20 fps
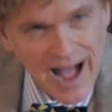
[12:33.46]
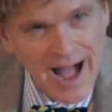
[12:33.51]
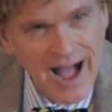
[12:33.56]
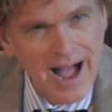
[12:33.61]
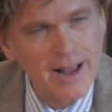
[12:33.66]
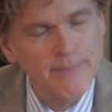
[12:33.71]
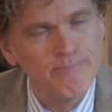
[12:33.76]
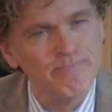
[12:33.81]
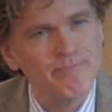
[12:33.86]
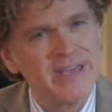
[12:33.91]

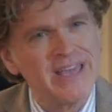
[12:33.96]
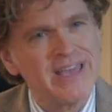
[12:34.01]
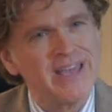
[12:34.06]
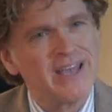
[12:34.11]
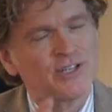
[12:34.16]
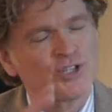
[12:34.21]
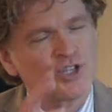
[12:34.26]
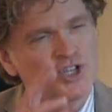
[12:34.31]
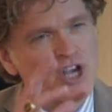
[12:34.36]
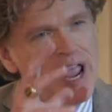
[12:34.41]
I'm
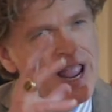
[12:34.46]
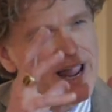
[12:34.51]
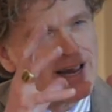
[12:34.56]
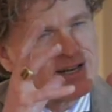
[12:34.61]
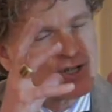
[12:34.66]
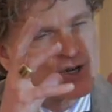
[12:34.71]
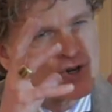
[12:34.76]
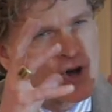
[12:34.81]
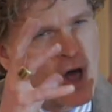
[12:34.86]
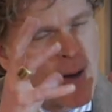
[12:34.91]
being
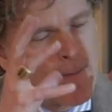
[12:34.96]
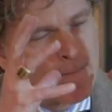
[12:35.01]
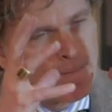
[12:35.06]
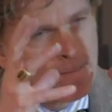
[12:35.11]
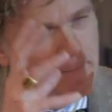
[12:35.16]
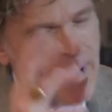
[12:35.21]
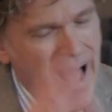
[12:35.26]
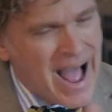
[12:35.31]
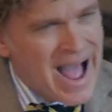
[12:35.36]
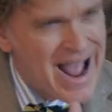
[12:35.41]
changed
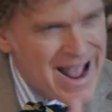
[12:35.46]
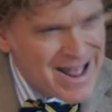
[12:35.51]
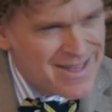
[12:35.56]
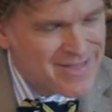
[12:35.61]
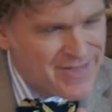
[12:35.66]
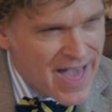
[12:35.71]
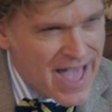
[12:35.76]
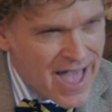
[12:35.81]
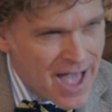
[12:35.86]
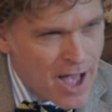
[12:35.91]
by
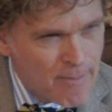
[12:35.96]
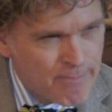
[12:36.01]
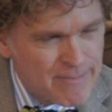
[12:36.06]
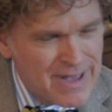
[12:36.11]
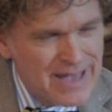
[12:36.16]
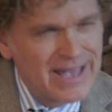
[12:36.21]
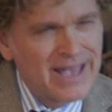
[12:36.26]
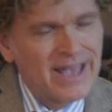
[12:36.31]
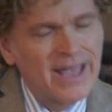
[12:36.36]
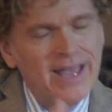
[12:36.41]
them
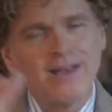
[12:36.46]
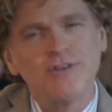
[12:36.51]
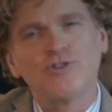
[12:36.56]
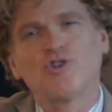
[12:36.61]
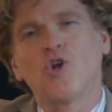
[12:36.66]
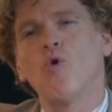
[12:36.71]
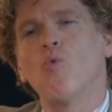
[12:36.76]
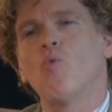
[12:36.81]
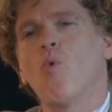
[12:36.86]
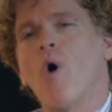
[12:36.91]

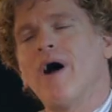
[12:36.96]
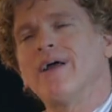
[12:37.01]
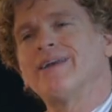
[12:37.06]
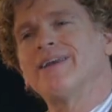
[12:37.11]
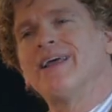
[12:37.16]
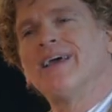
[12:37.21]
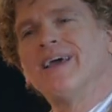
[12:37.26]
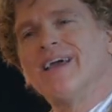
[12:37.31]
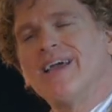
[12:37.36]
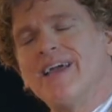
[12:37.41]
into
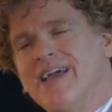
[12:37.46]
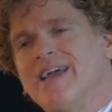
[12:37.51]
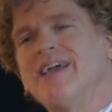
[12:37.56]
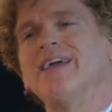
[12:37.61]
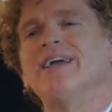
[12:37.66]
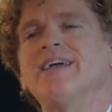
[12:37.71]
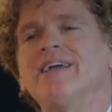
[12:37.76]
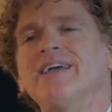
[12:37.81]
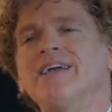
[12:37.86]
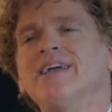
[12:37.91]
what
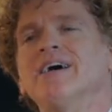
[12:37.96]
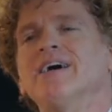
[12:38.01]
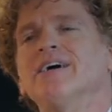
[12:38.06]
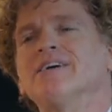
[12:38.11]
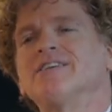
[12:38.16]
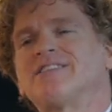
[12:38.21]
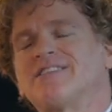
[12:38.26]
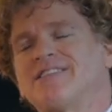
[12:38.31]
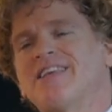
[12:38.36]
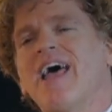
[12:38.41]
he
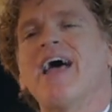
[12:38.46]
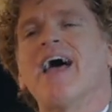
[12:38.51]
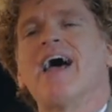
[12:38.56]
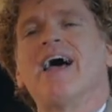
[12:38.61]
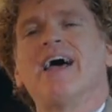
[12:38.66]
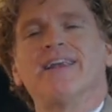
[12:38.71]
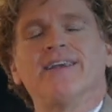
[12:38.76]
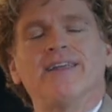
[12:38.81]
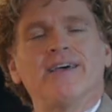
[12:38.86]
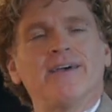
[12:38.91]

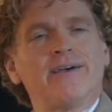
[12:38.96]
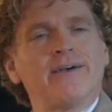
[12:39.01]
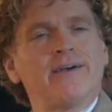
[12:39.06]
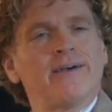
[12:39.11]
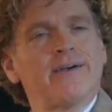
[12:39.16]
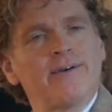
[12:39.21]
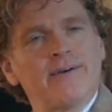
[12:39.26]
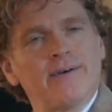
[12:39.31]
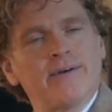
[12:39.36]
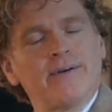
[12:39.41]
said.
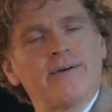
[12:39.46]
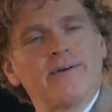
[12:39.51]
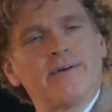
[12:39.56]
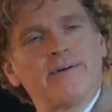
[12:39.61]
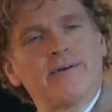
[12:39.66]
Mm-hmm.